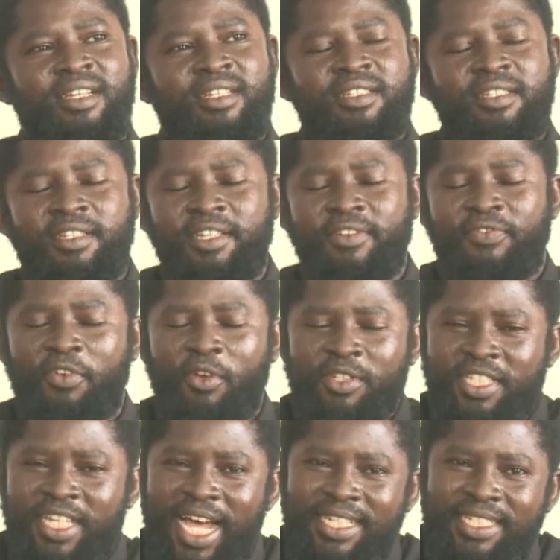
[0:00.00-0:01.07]
See the
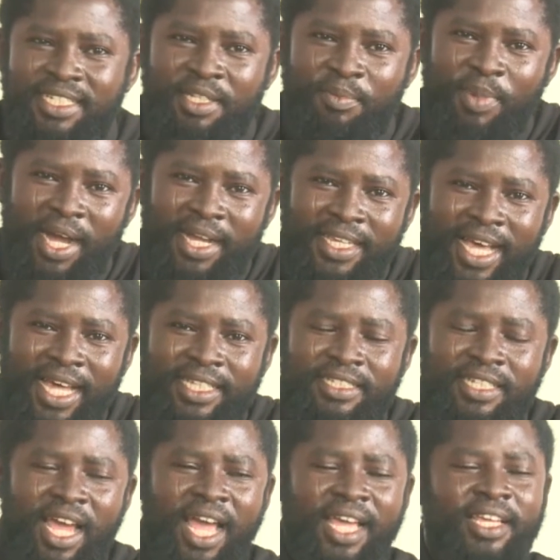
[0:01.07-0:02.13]
front yard, see the backyard. He
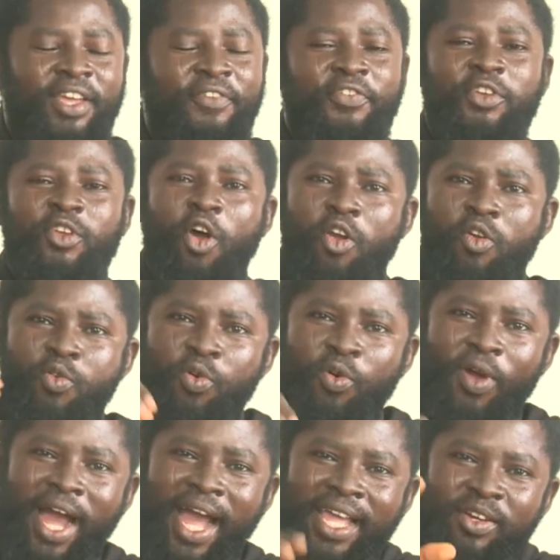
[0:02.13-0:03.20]
say, if you no
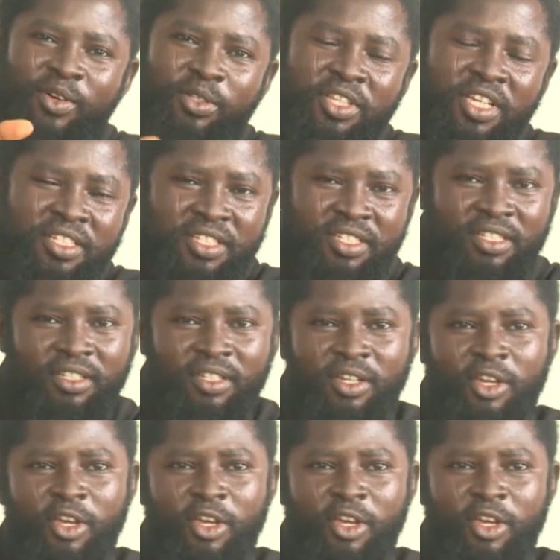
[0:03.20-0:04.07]
look, I go tell see.